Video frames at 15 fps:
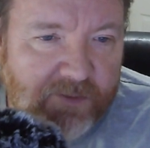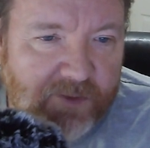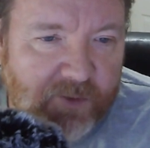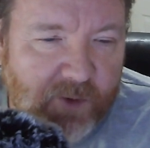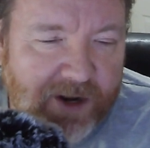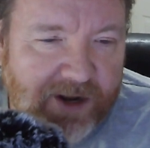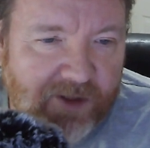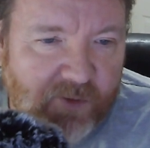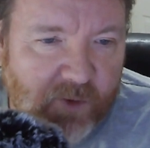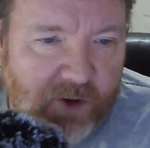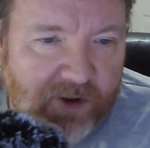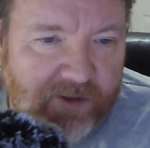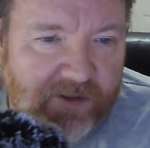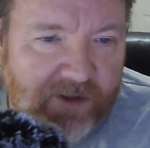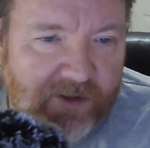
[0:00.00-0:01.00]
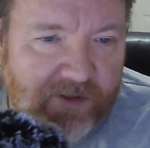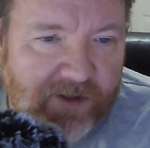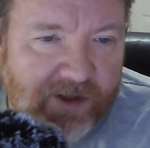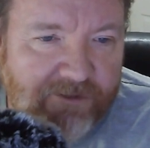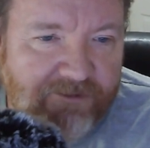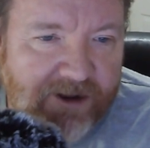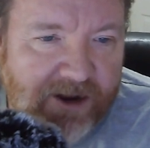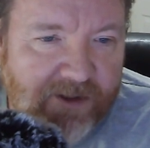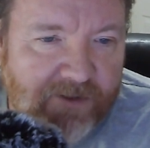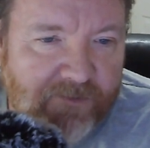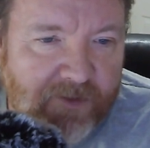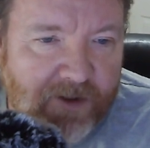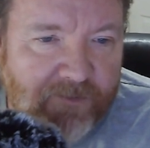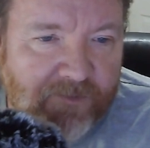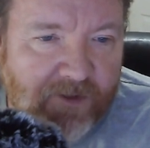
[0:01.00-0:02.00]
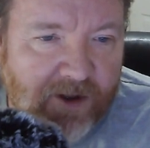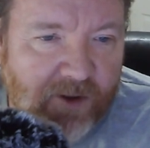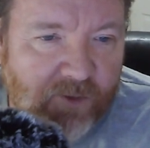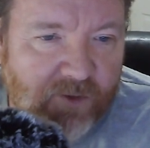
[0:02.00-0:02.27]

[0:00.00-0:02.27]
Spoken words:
way this works is it creates a file